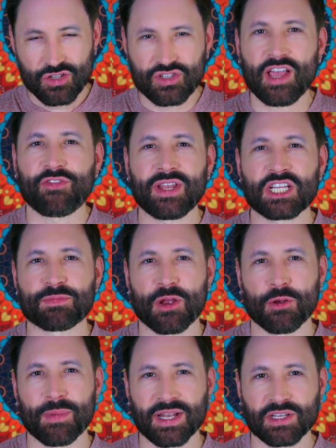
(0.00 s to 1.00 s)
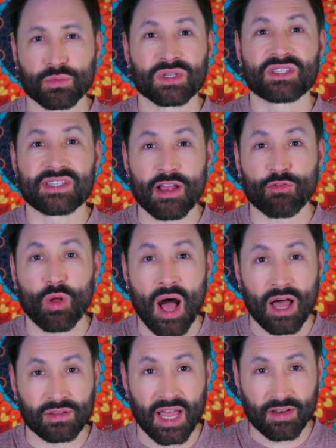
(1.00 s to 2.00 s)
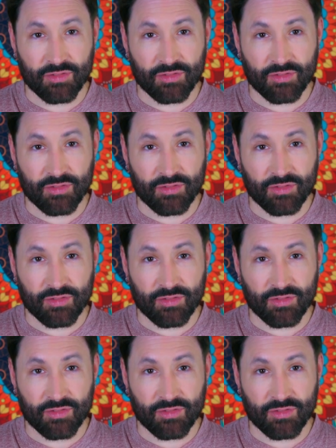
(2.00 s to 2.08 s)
Jeff had experimented with several online